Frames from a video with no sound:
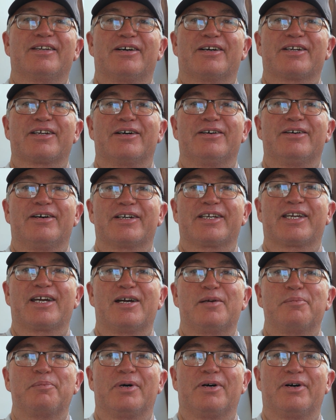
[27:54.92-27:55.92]
I
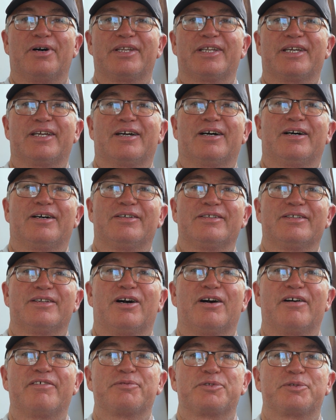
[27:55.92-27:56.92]
go by the old
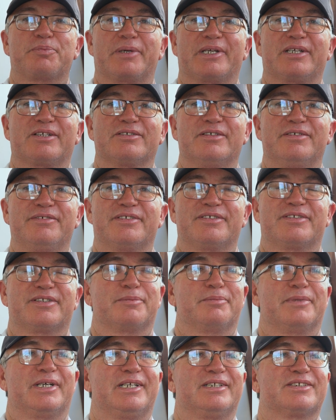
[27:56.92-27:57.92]
"life's been good
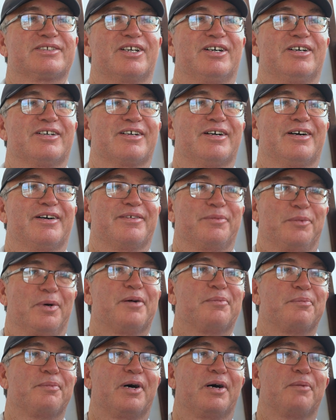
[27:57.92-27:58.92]
to me" song.
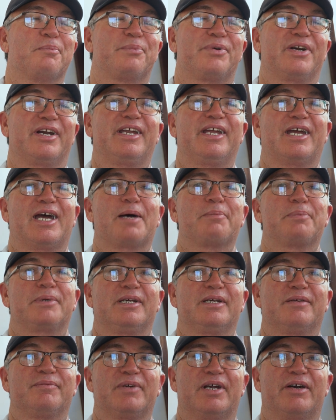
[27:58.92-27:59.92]
I'm pretty
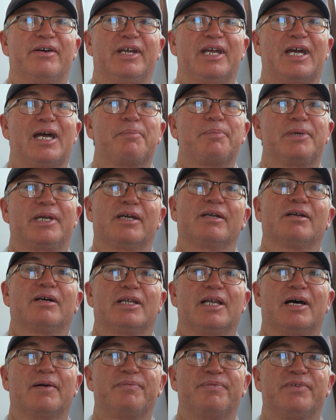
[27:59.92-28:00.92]
happy and very happy, and I
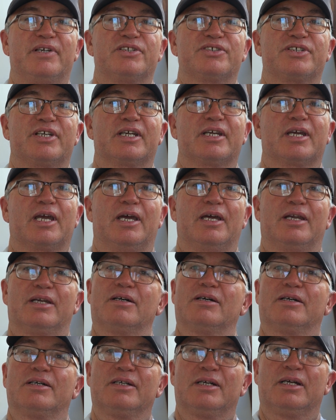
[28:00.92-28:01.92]
love fishing, and
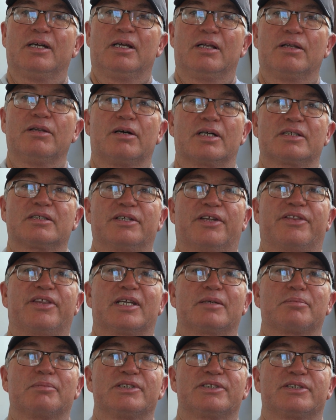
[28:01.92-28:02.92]
I like to
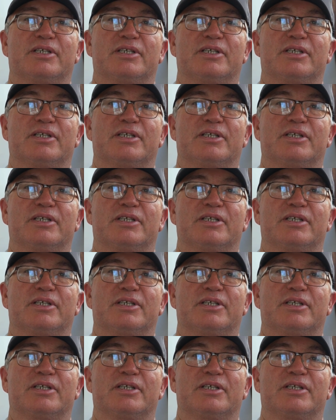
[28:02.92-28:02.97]
think